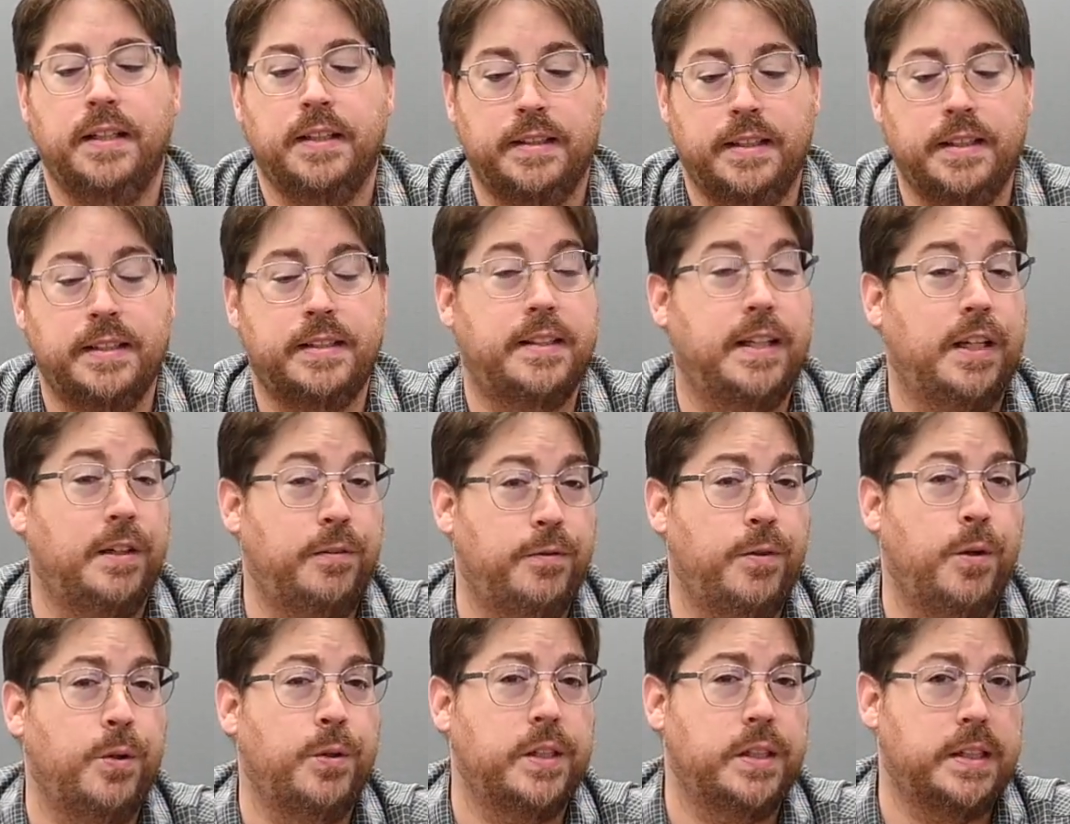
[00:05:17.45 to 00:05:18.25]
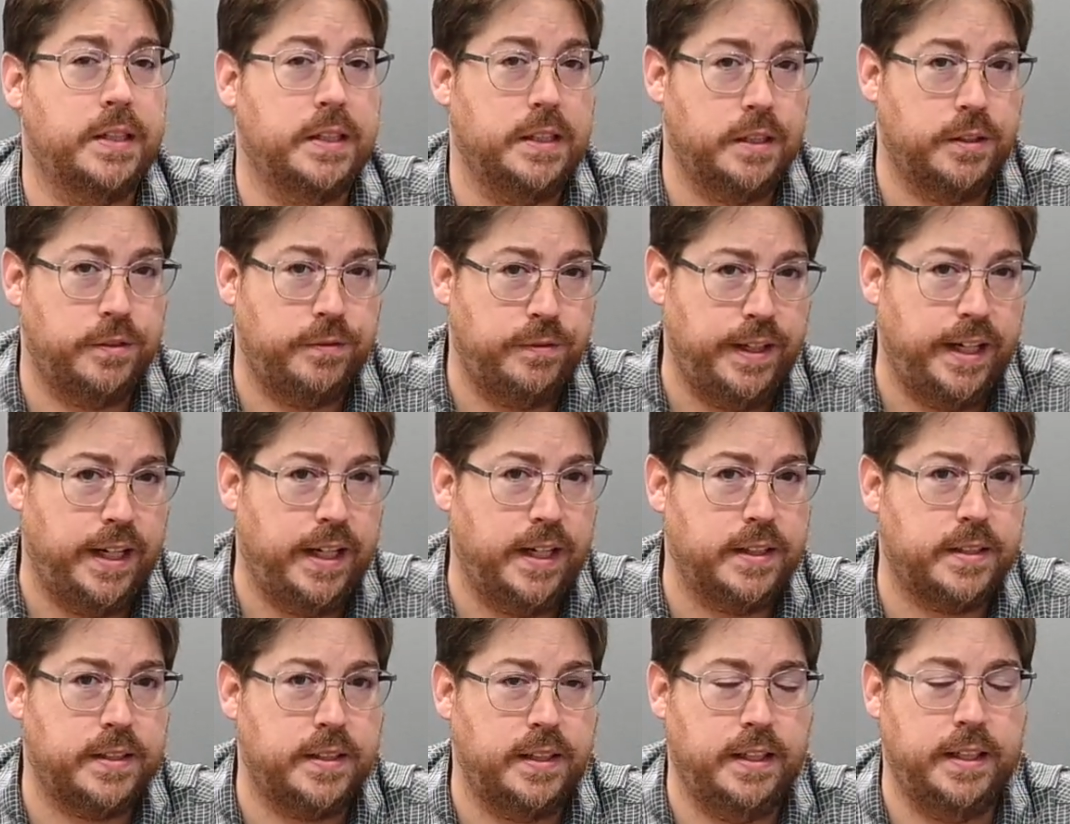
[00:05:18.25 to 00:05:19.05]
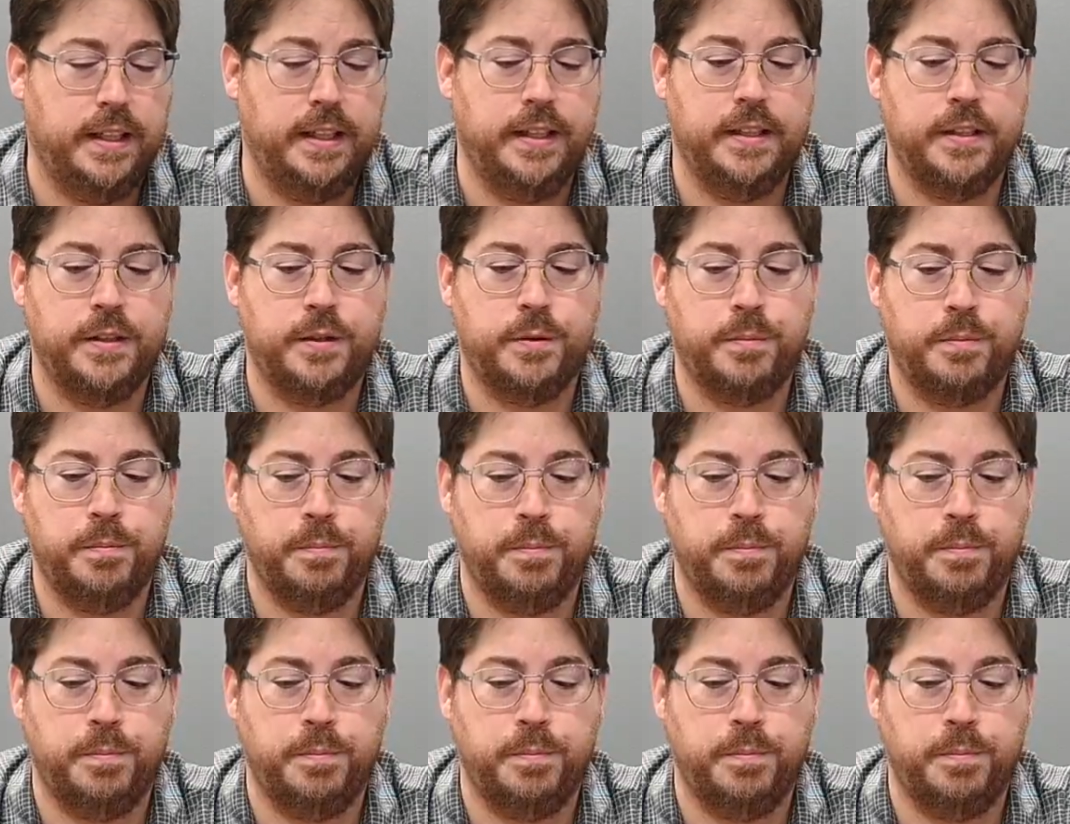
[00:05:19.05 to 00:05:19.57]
this thing focuses fast, and it is